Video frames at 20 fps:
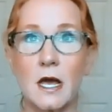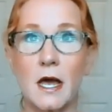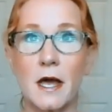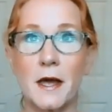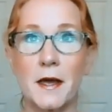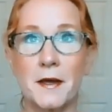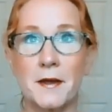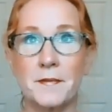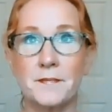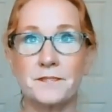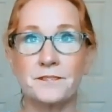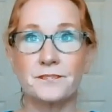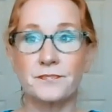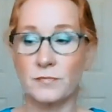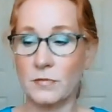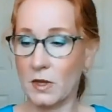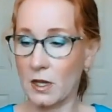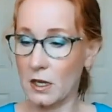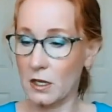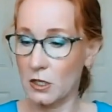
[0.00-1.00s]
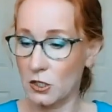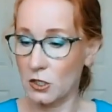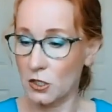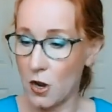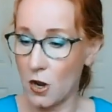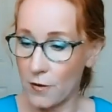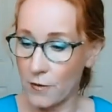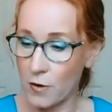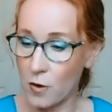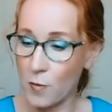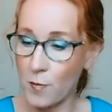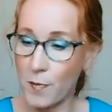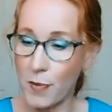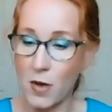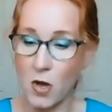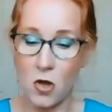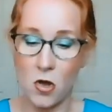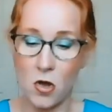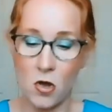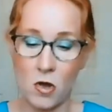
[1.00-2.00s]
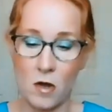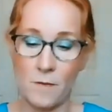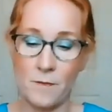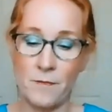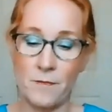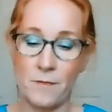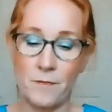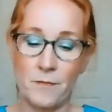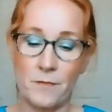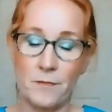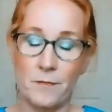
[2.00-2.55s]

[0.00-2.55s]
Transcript: Um, Yarrow Pom